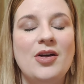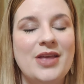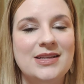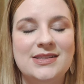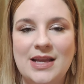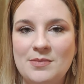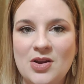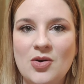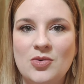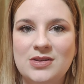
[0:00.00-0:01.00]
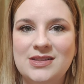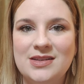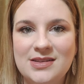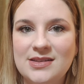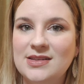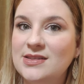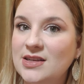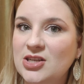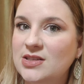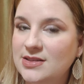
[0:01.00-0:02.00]
On that same note, since this is
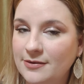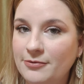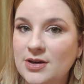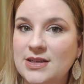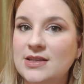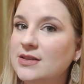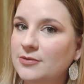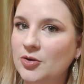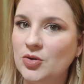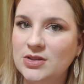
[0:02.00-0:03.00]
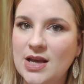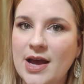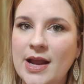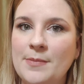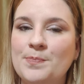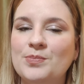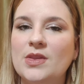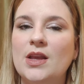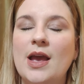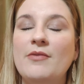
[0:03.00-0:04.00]
such a different and difficult time,
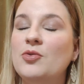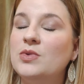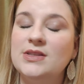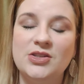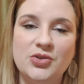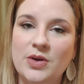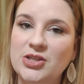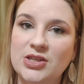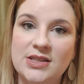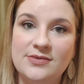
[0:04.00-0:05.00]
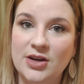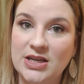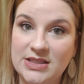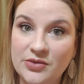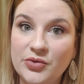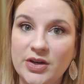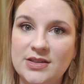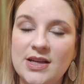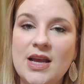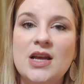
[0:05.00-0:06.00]
everyone's situation is very
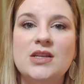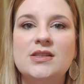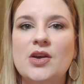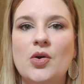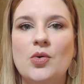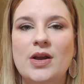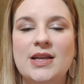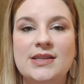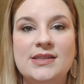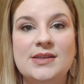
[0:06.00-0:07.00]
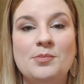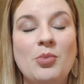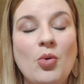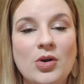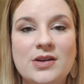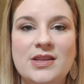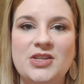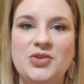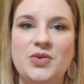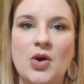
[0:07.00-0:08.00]
different. So it is important
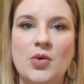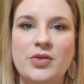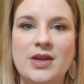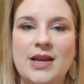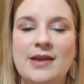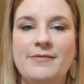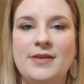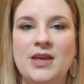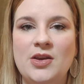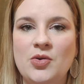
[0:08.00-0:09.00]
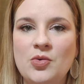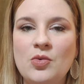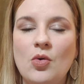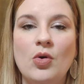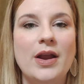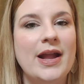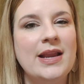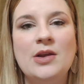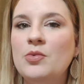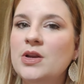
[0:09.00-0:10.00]
that you know that if you or
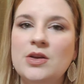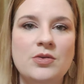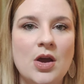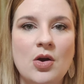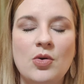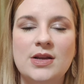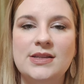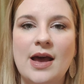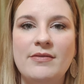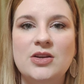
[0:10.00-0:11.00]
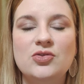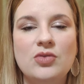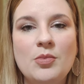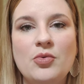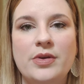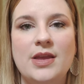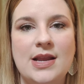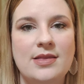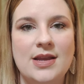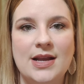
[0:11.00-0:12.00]
anyone you know is having trouble with
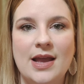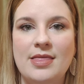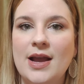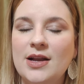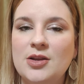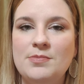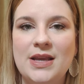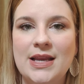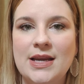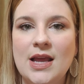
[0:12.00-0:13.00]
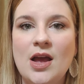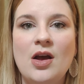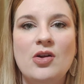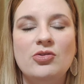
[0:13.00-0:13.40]
anything, and that could mean